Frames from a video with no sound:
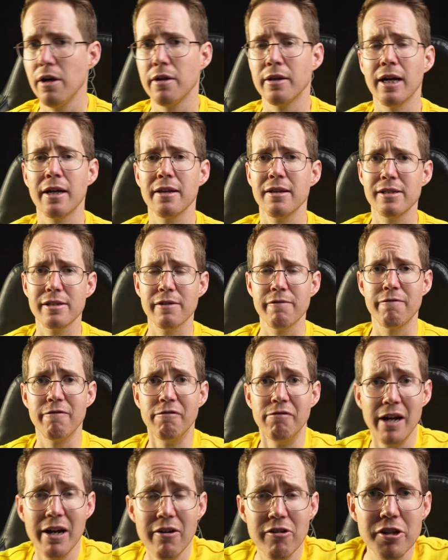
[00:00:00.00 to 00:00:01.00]
Now there's a
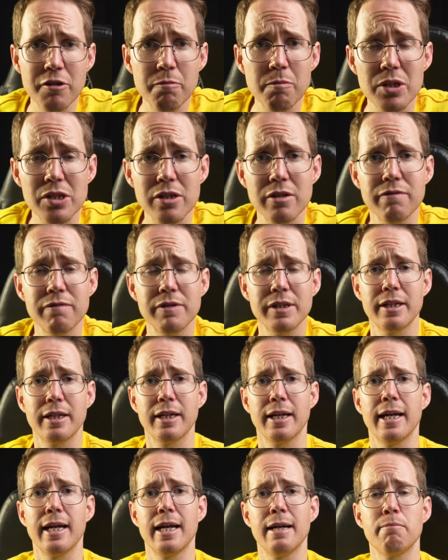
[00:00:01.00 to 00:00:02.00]
very
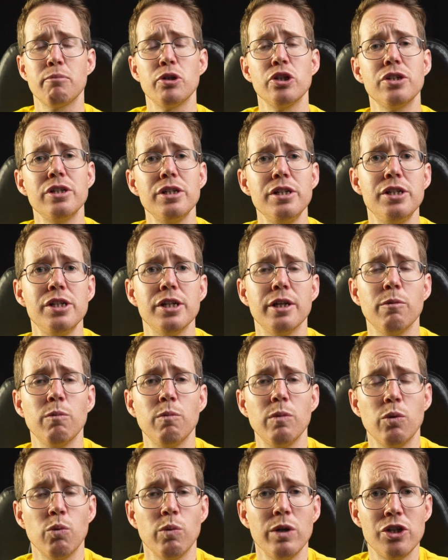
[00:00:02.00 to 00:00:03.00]
specific procedure
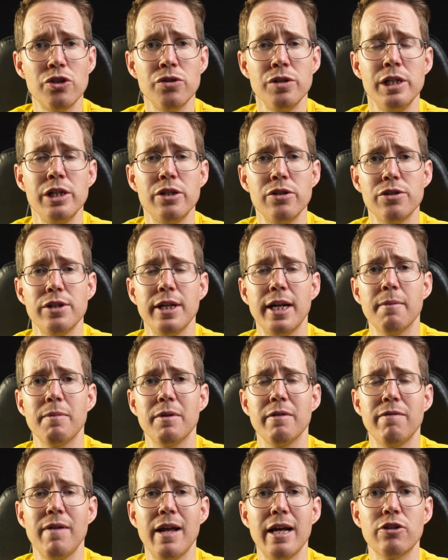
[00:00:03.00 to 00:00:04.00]
with which you need to set up
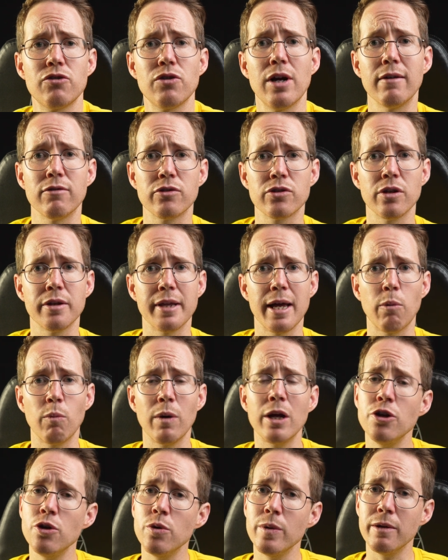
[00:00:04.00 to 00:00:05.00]
the flash drive so that
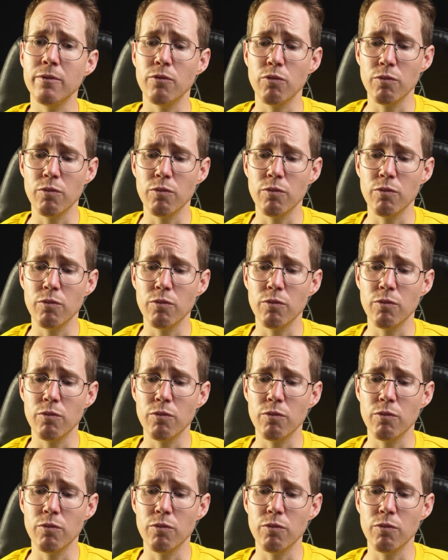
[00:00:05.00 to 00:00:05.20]
when you